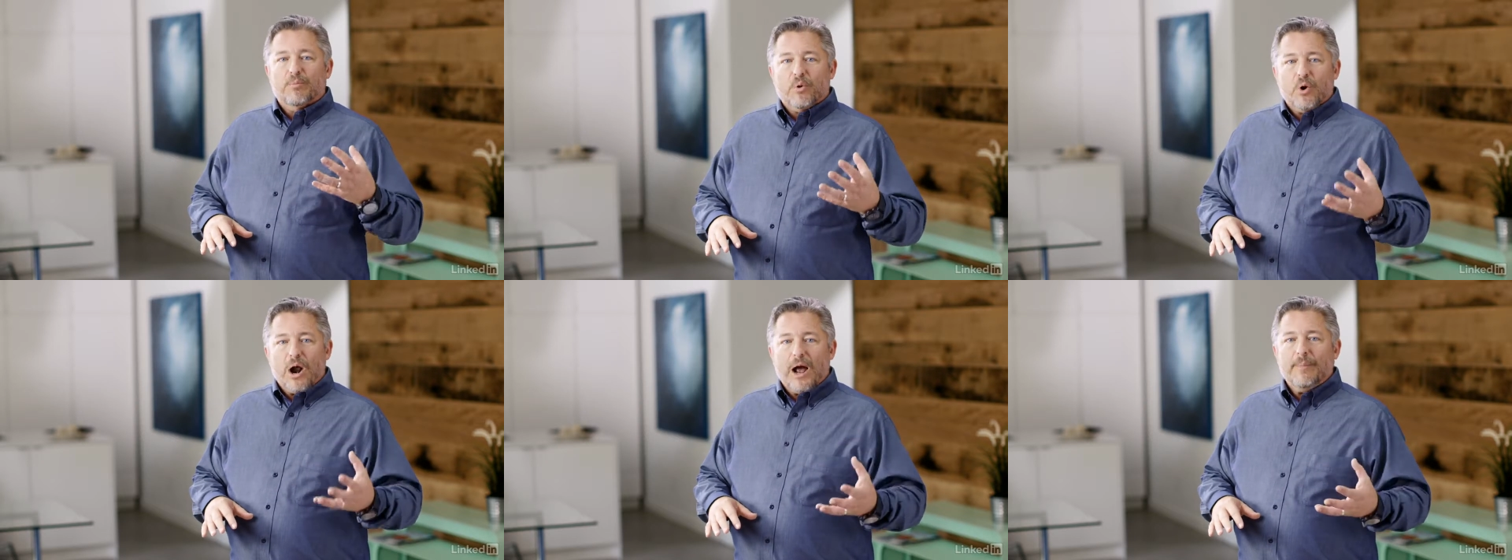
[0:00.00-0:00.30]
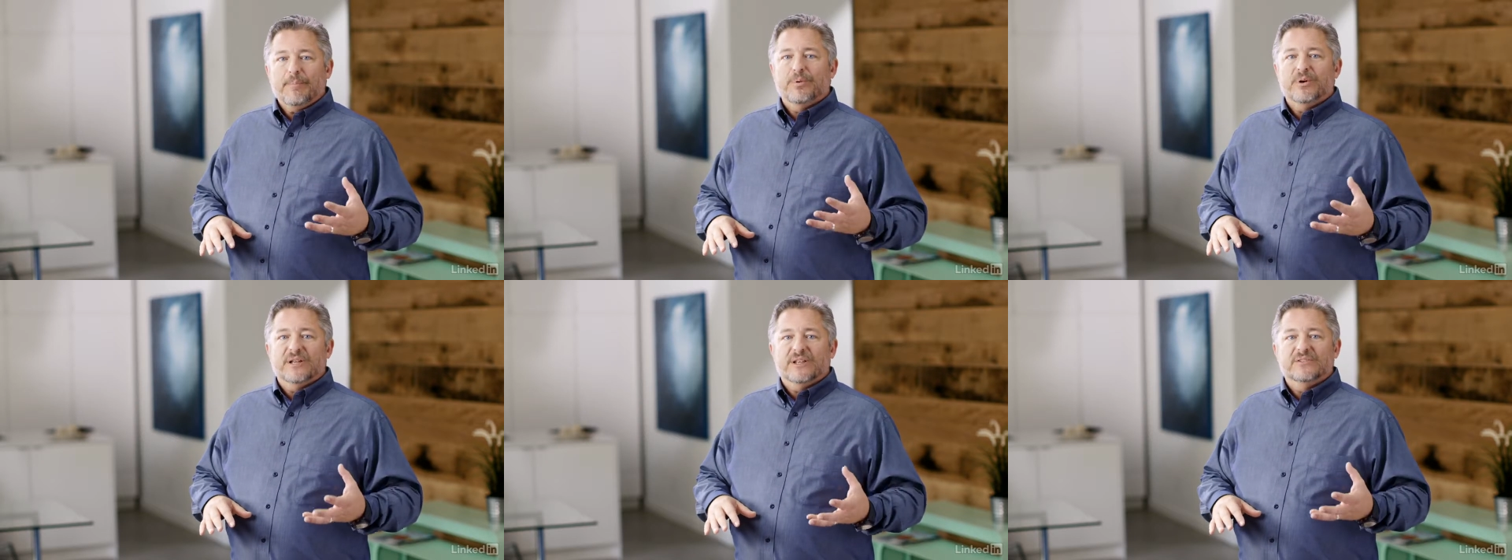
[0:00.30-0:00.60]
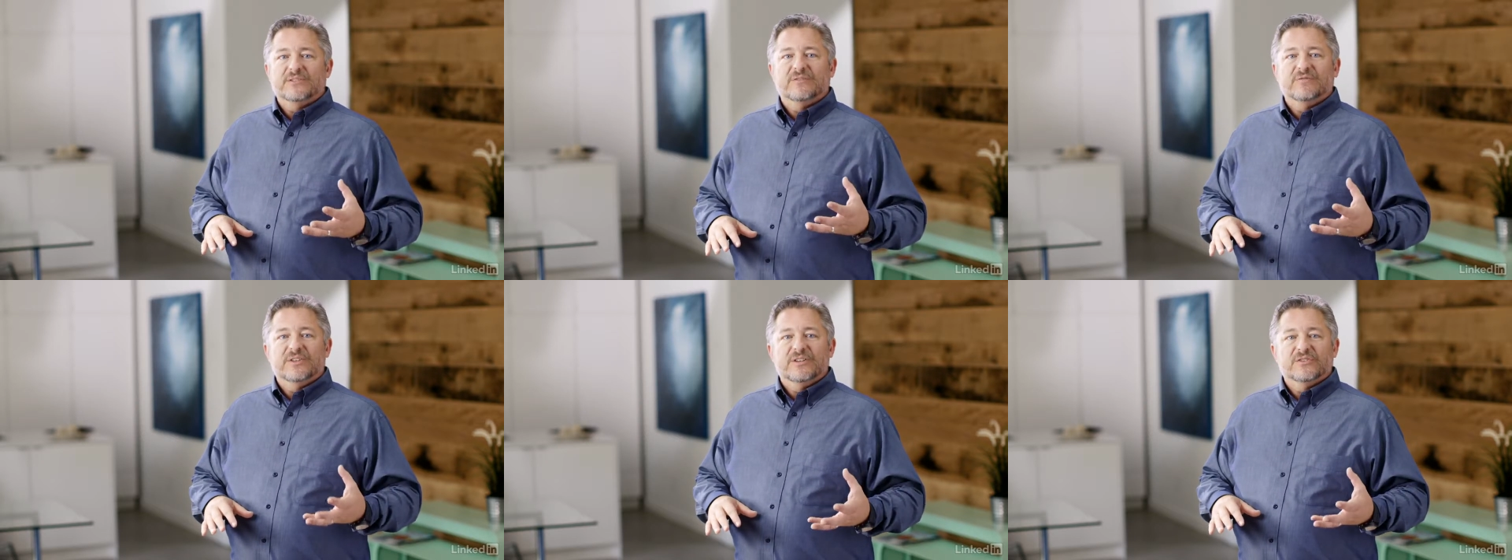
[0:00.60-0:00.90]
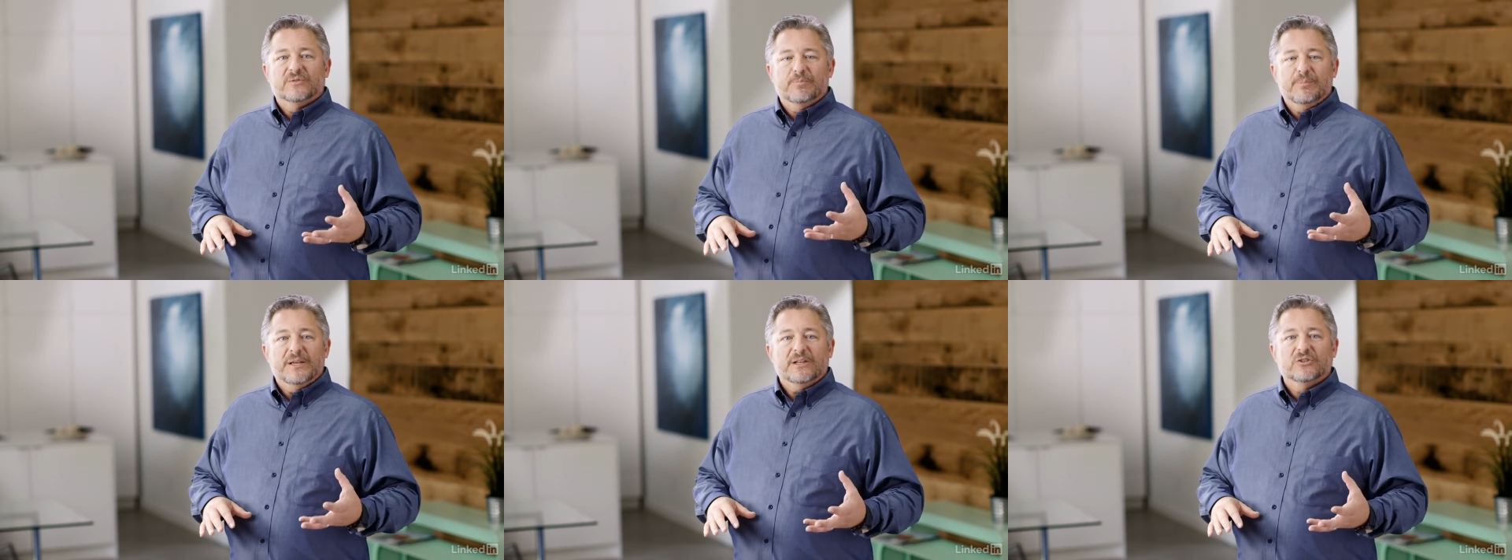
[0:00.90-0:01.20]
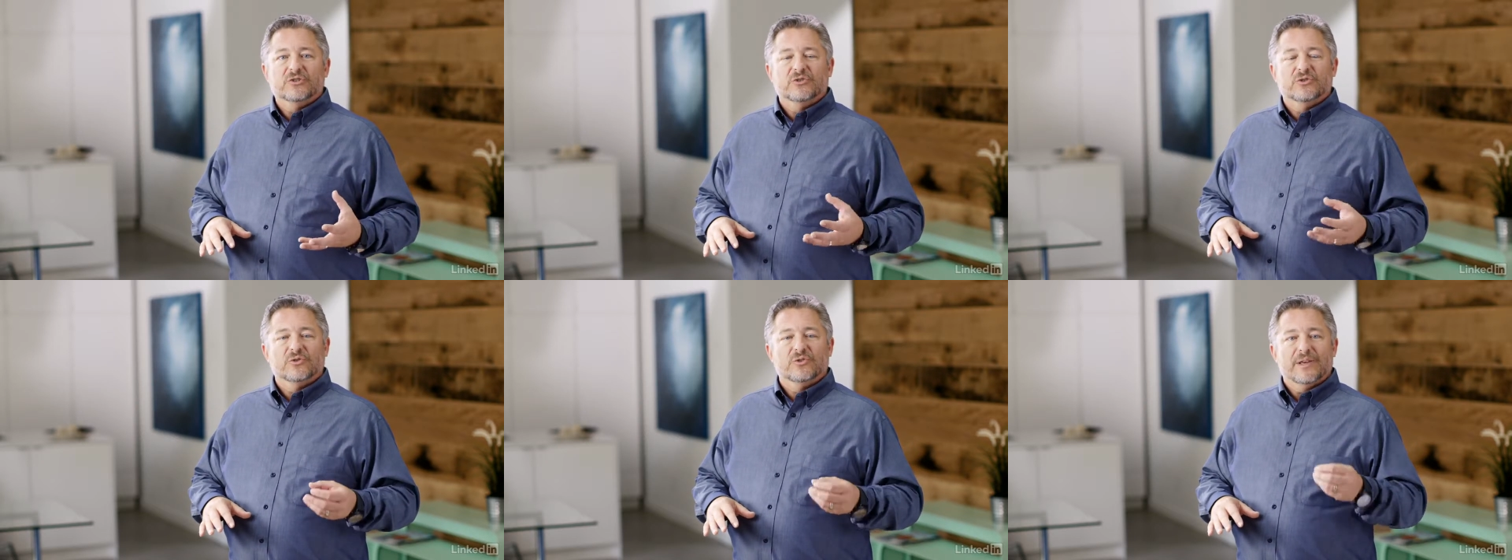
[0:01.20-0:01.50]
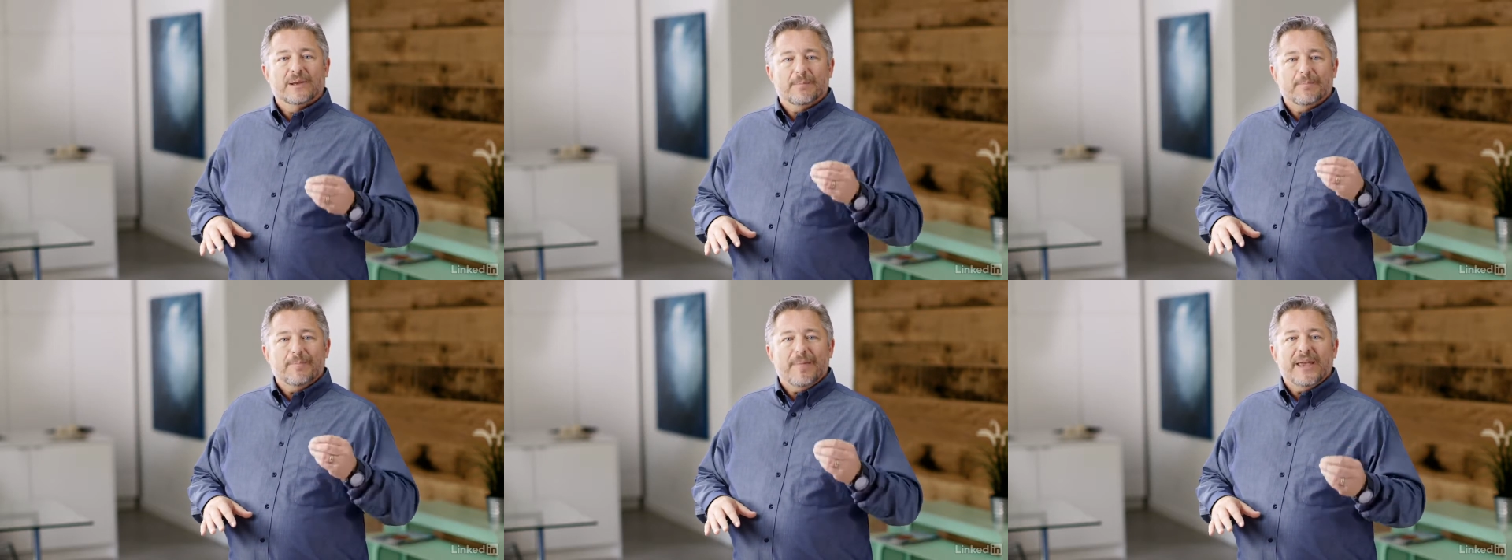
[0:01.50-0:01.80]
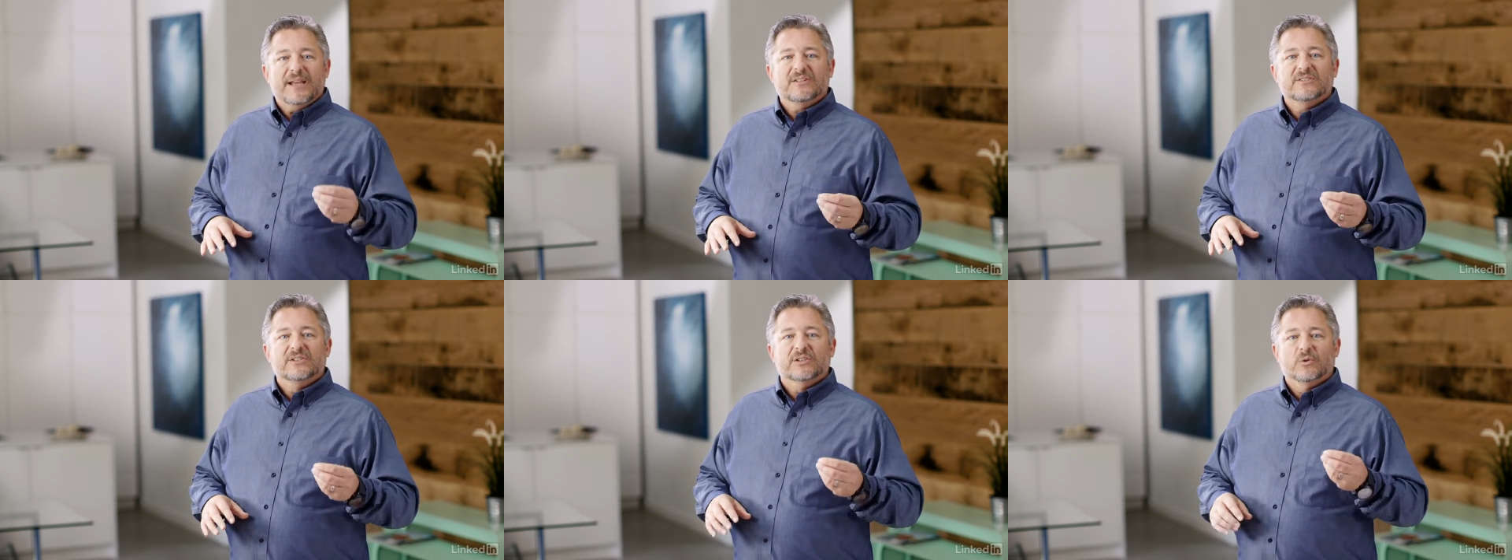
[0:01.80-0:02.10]
properties of this mixture that
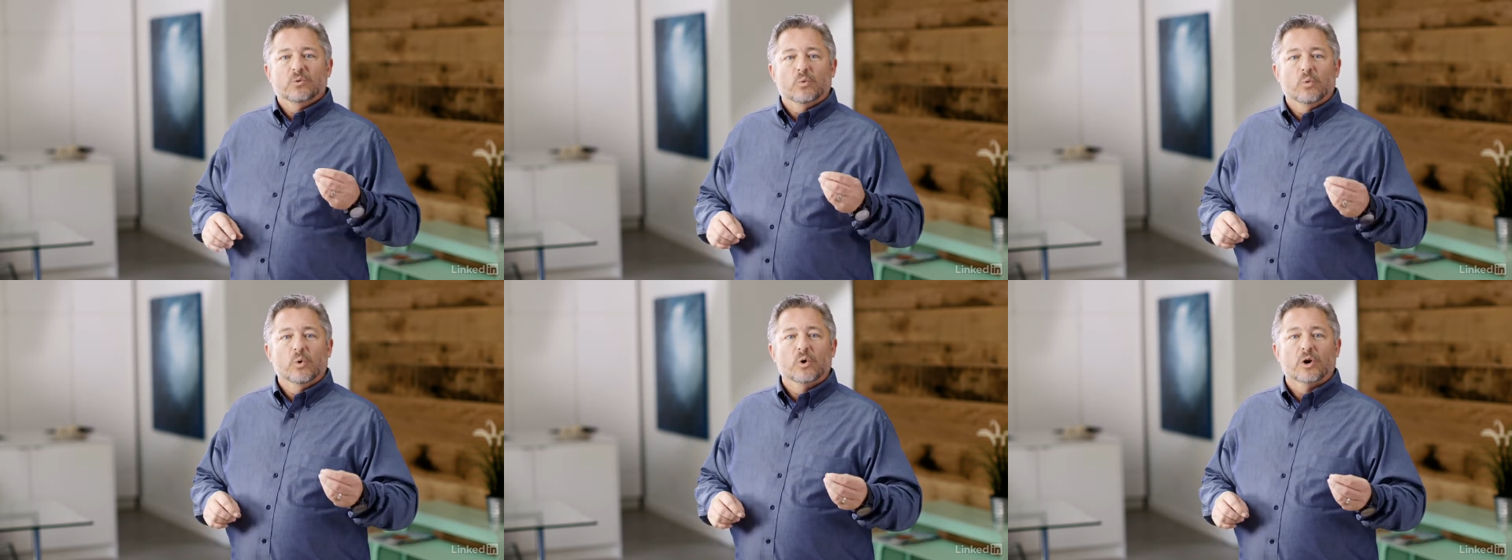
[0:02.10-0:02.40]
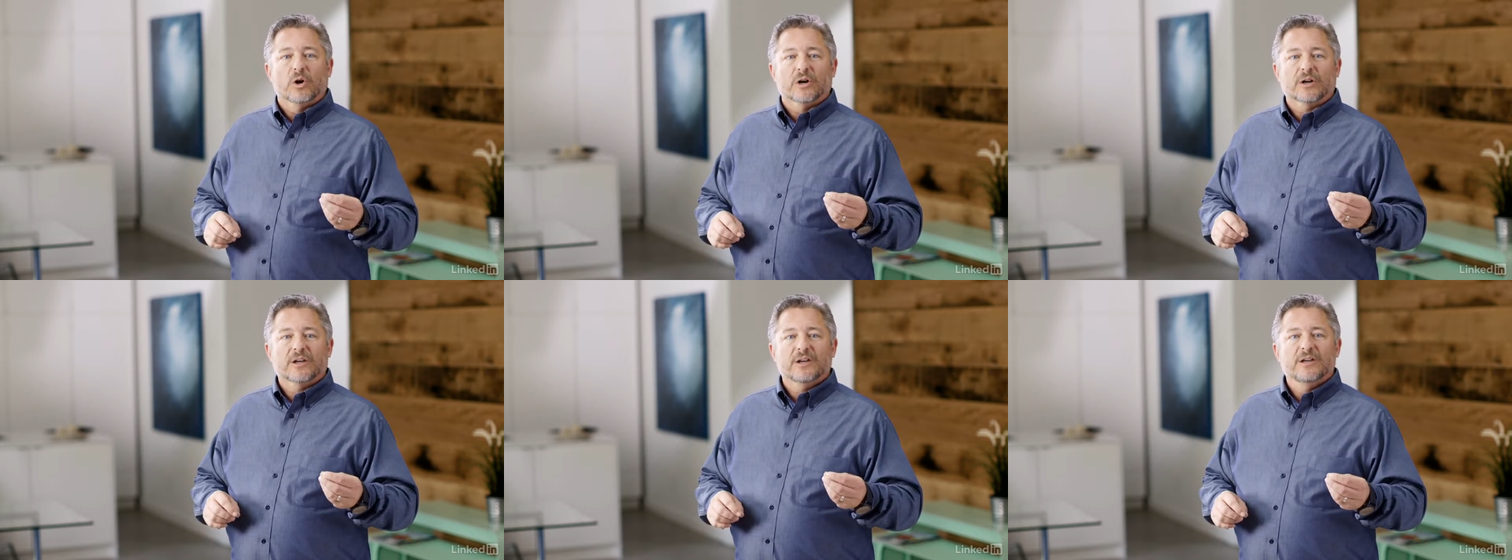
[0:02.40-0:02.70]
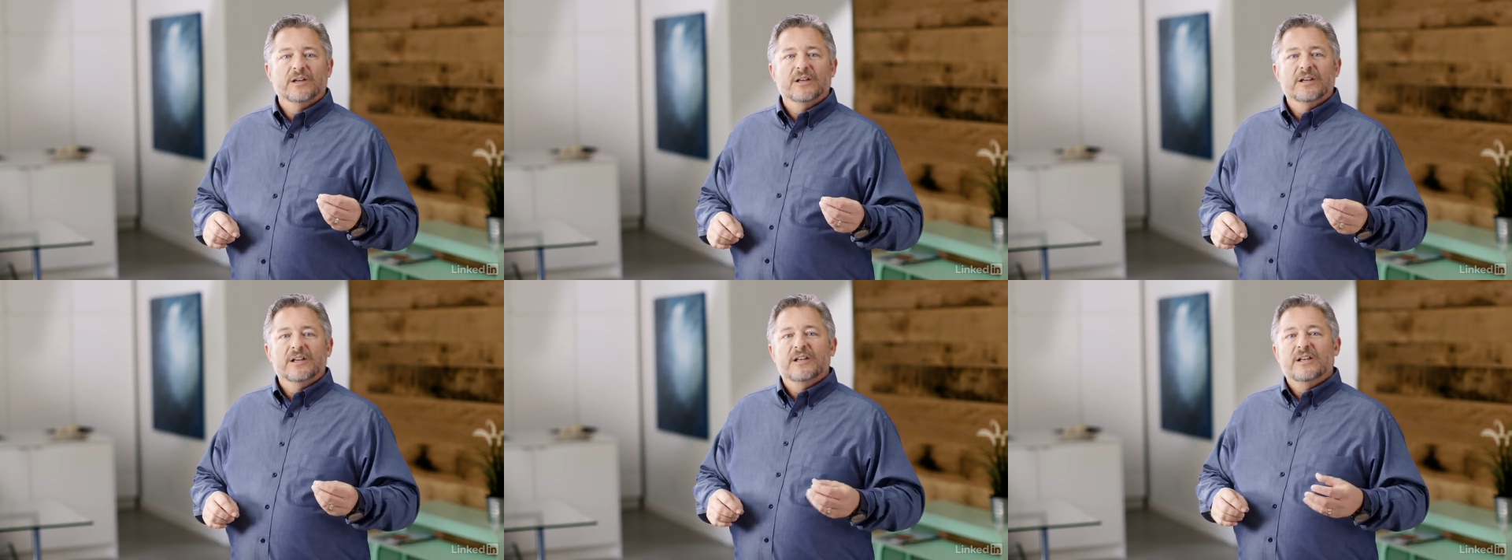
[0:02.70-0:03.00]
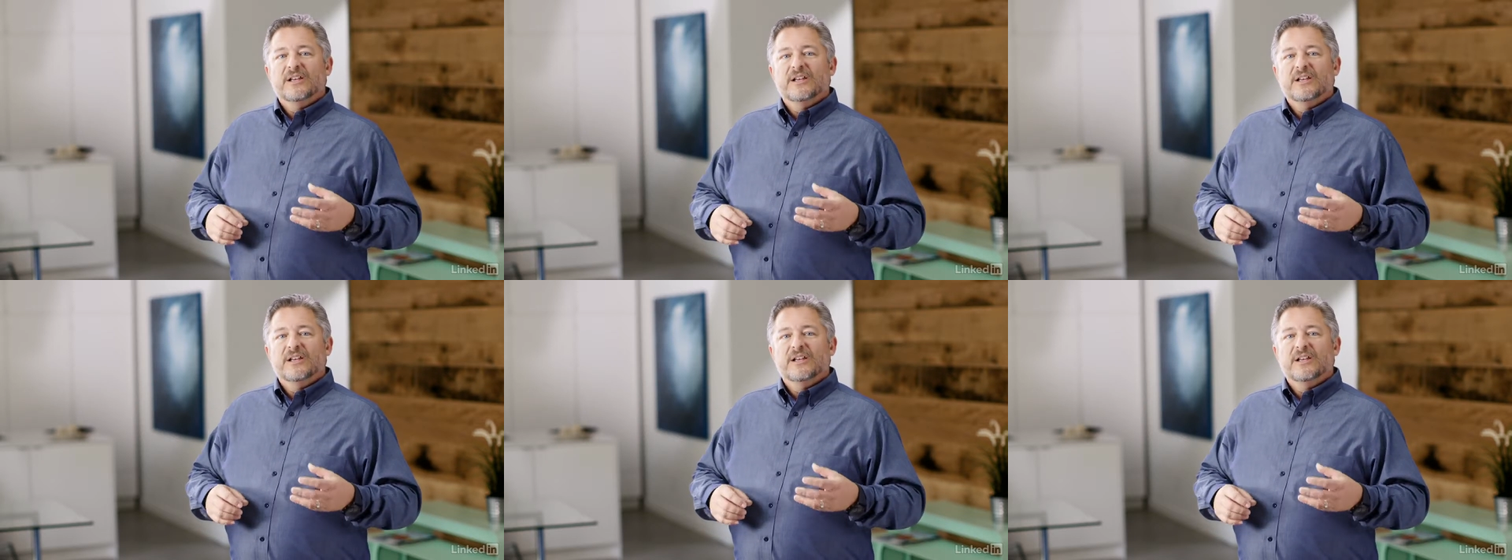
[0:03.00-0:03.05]
makes it work.